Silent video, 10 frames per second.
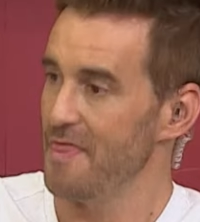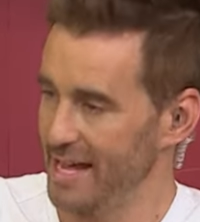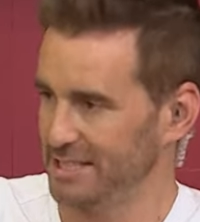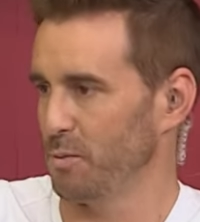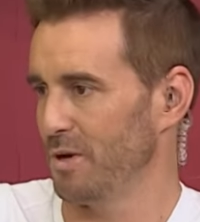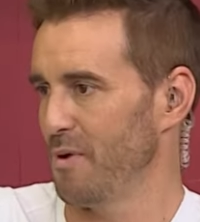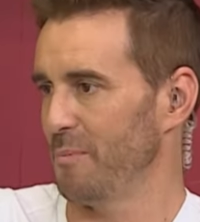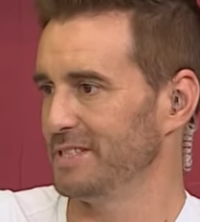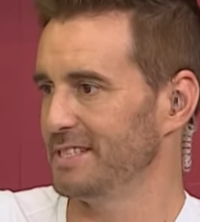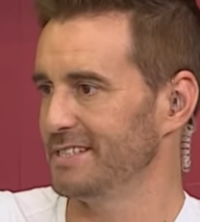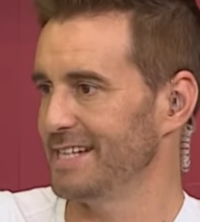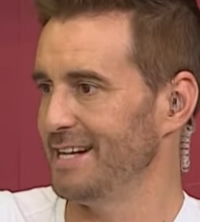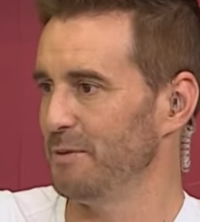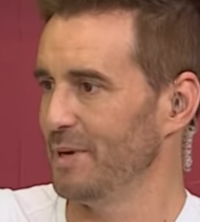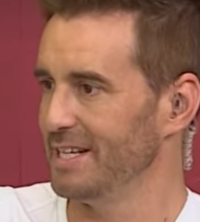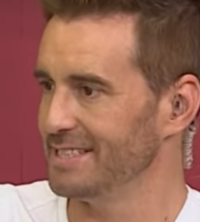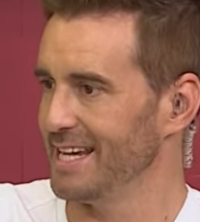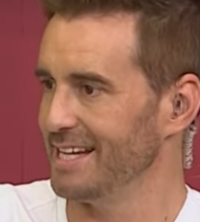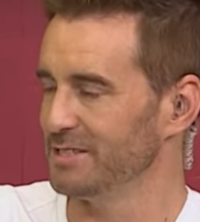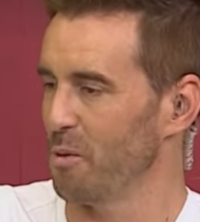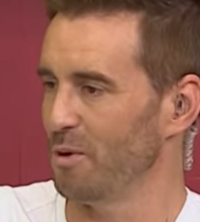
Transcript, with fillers: That's what proper sustainability is